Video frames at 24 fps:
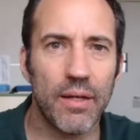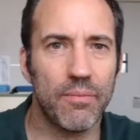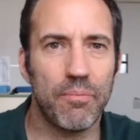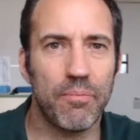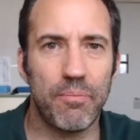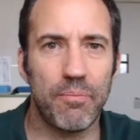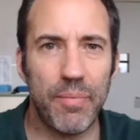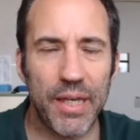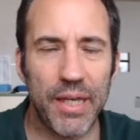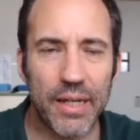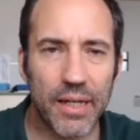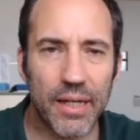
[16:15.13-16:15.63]

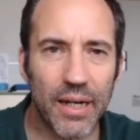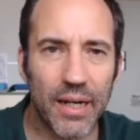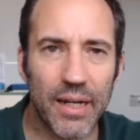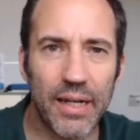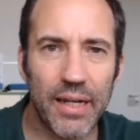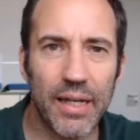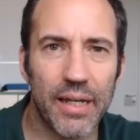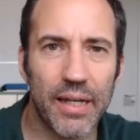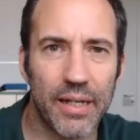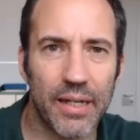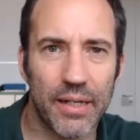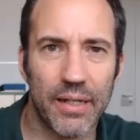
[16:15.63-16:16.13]
Be
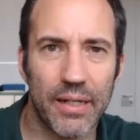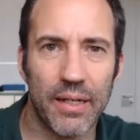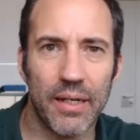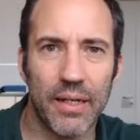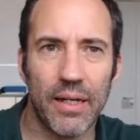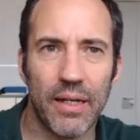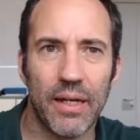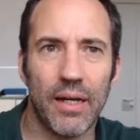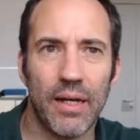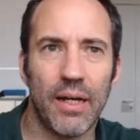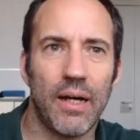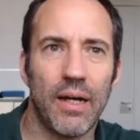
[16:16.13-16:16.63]
clear.
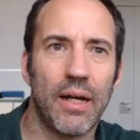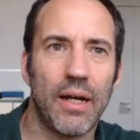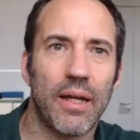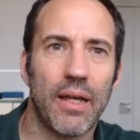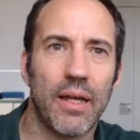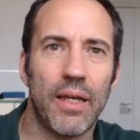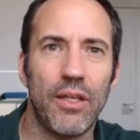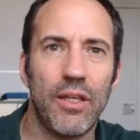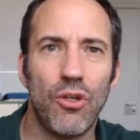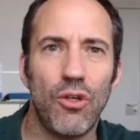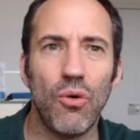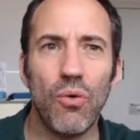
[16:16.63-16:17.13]

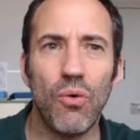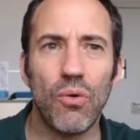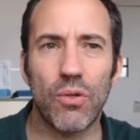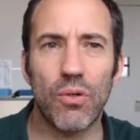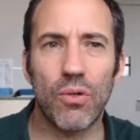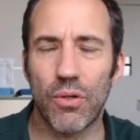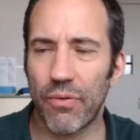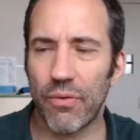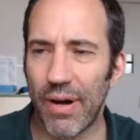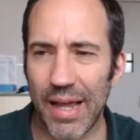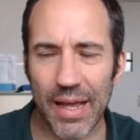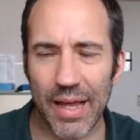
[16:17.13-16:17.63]
Okay? Your
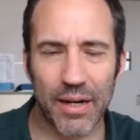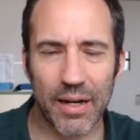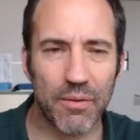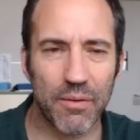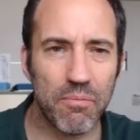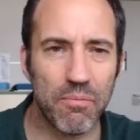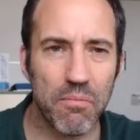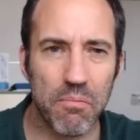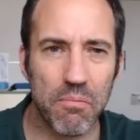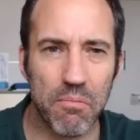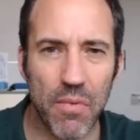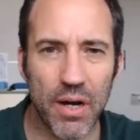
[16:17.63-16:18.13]
gran
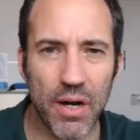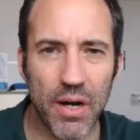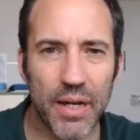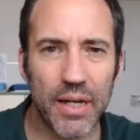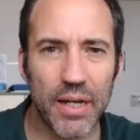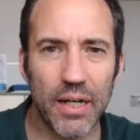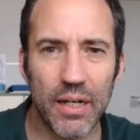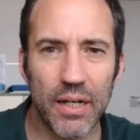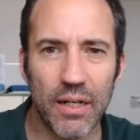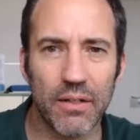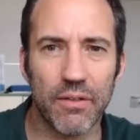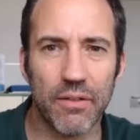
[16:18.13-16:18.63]
might
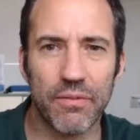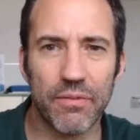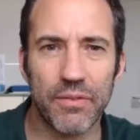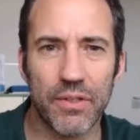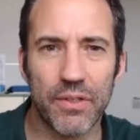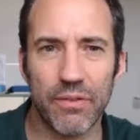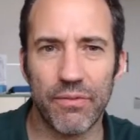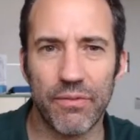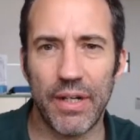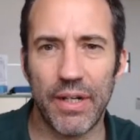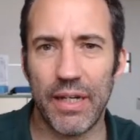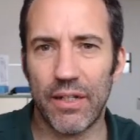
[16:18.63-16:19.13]
love
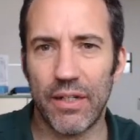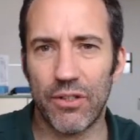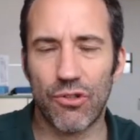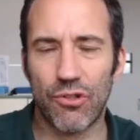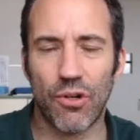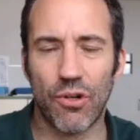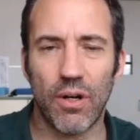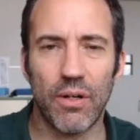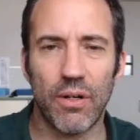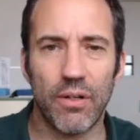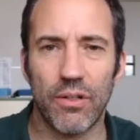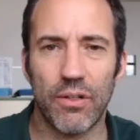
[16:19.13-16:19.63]
to read
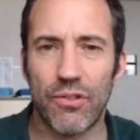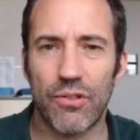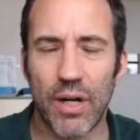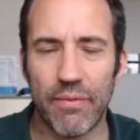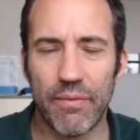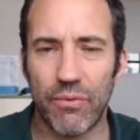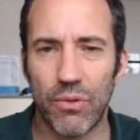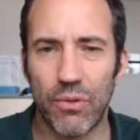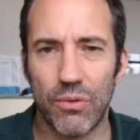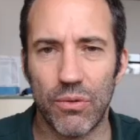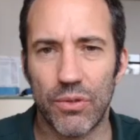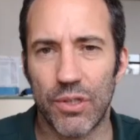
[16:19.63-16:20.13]
a
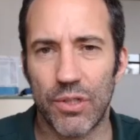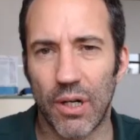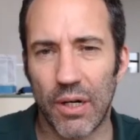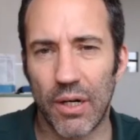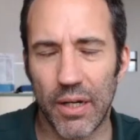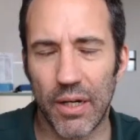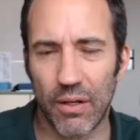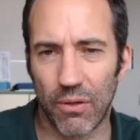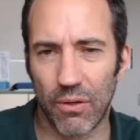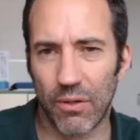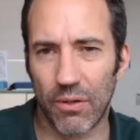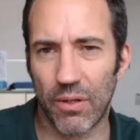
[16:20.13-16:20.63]
travel
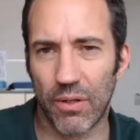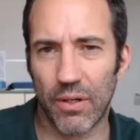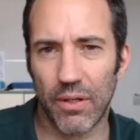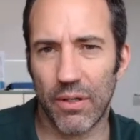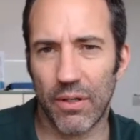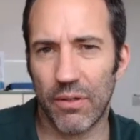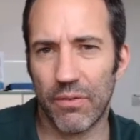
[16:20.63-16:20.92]
dialogue,